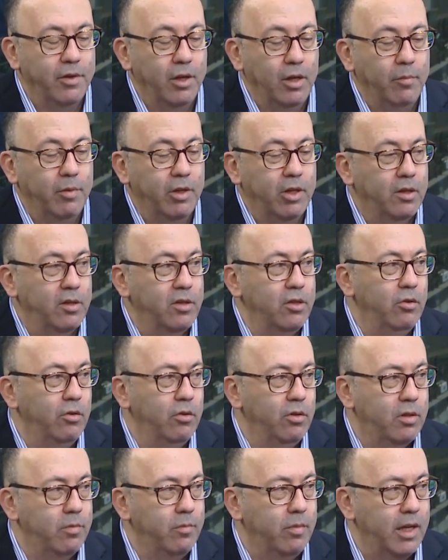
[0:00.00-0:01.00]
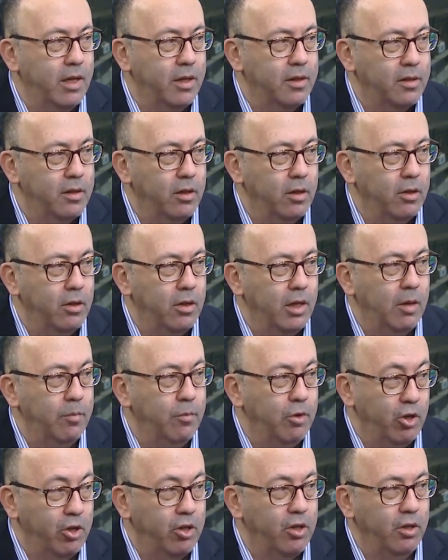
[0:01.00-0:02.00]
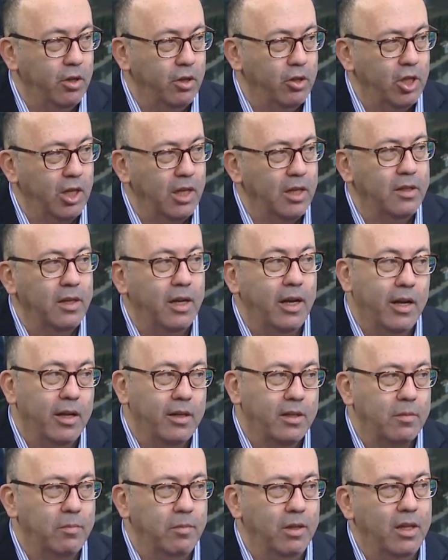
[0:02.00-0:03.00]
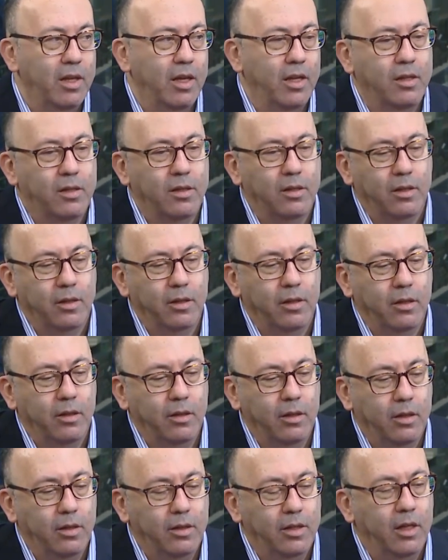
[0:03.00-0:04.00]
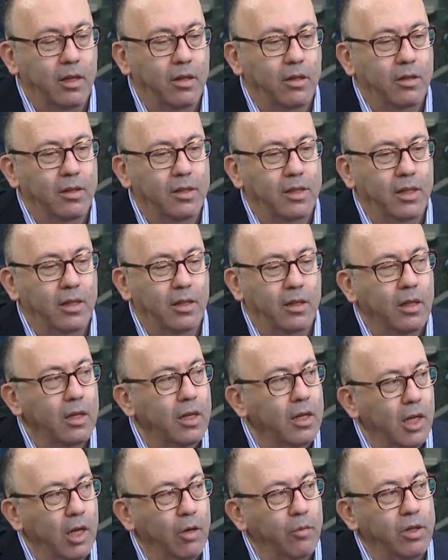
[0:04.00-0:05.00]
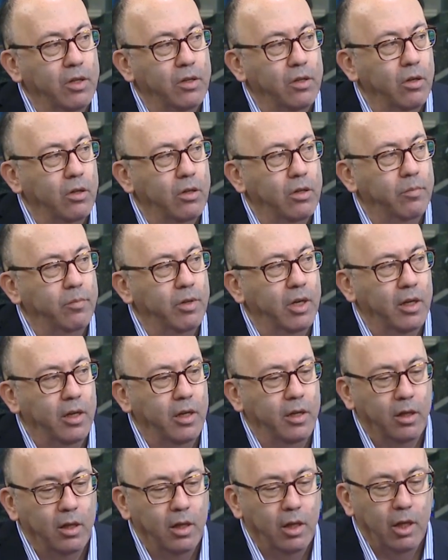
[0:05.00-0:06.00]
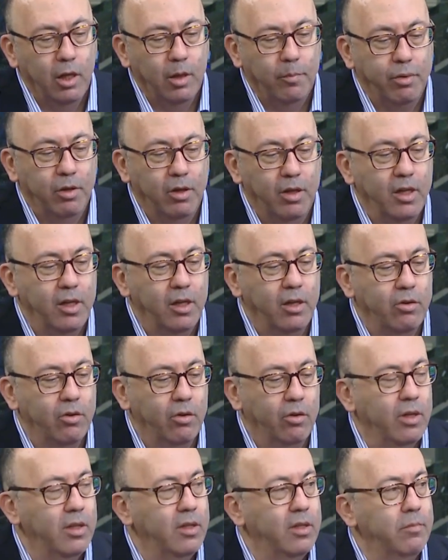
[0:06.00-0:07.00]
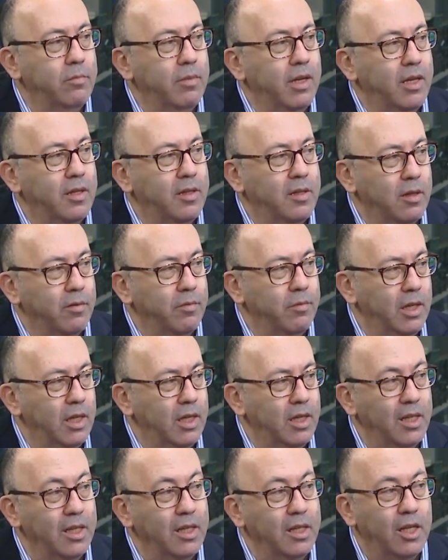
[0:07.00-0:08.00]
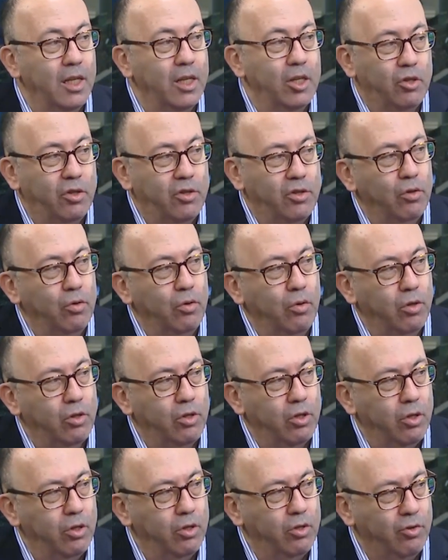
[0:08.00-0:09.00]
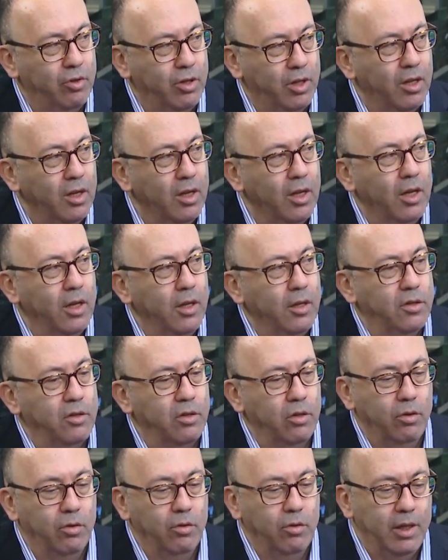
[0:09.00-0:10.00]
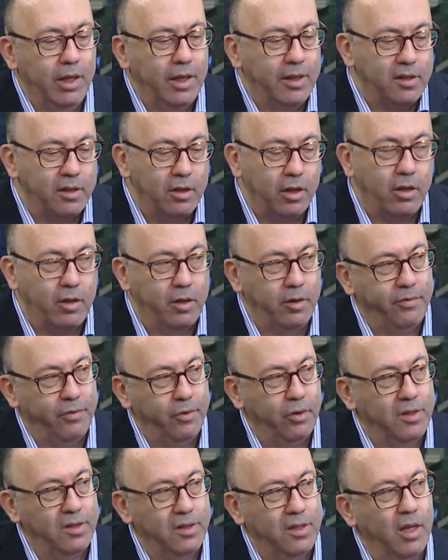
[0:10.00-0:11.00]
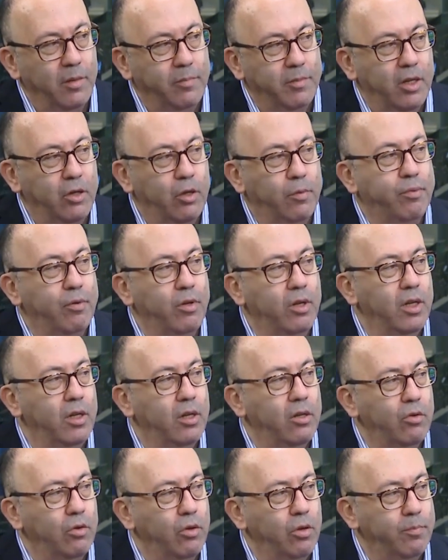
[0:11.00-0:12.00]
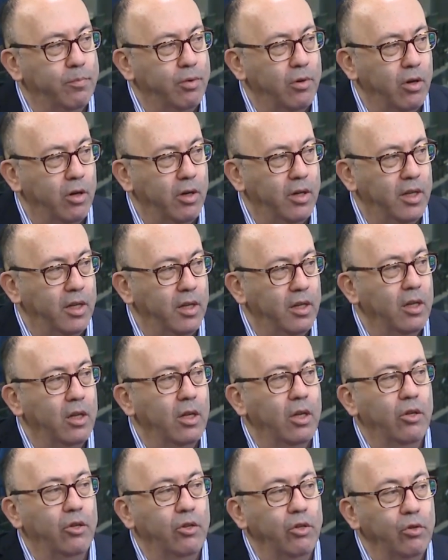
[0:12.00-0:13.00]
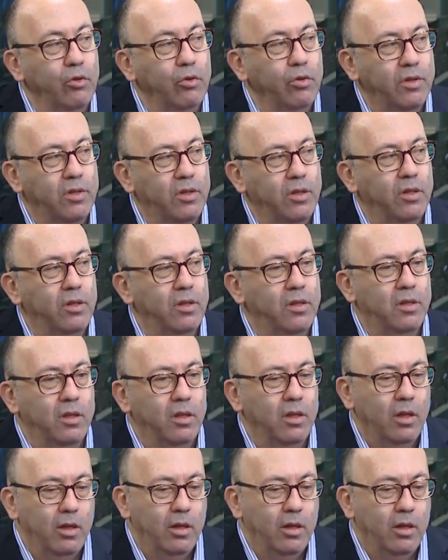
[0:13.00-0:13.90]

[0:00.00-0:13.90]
funny, because Newsmax on American Agenda asked me that the other day, and we talked about it. Political is massive, and it engages the whole country. So it's not the first time that a political party uses